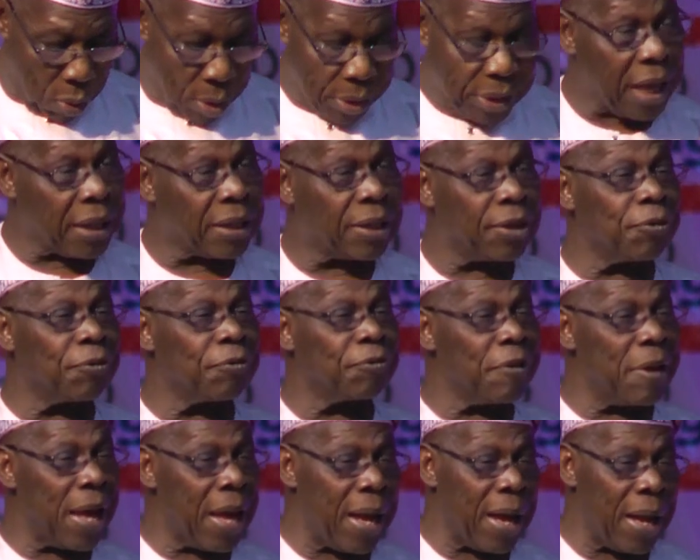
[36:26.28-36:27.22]
That is
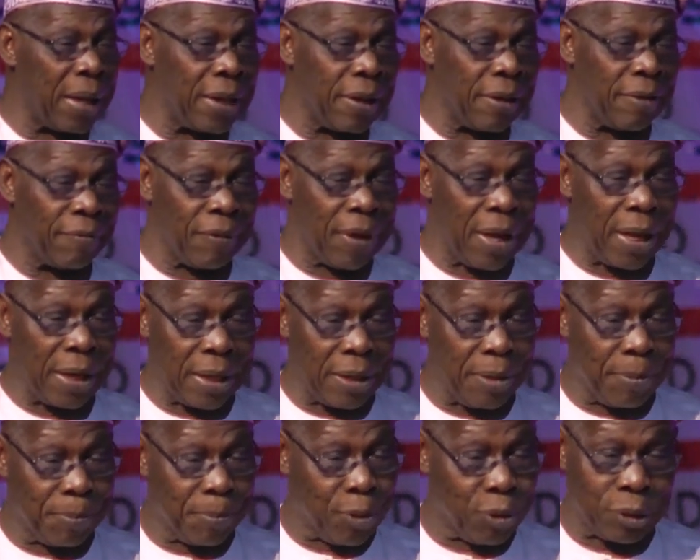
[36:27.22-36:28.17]
very, very
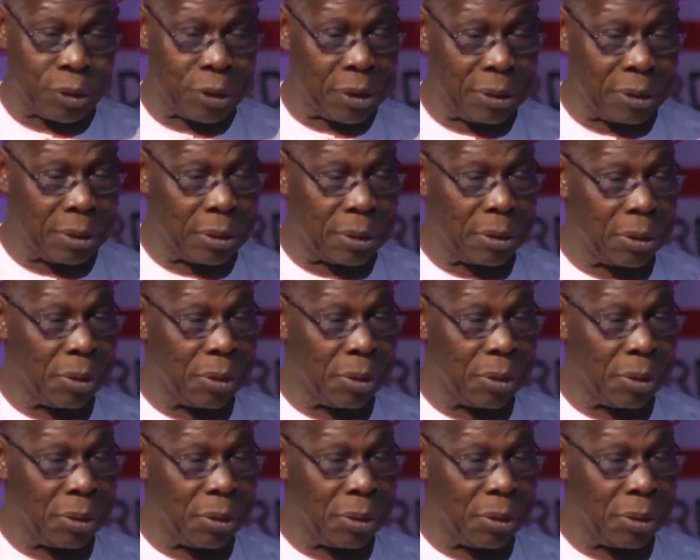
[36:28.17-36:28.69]
important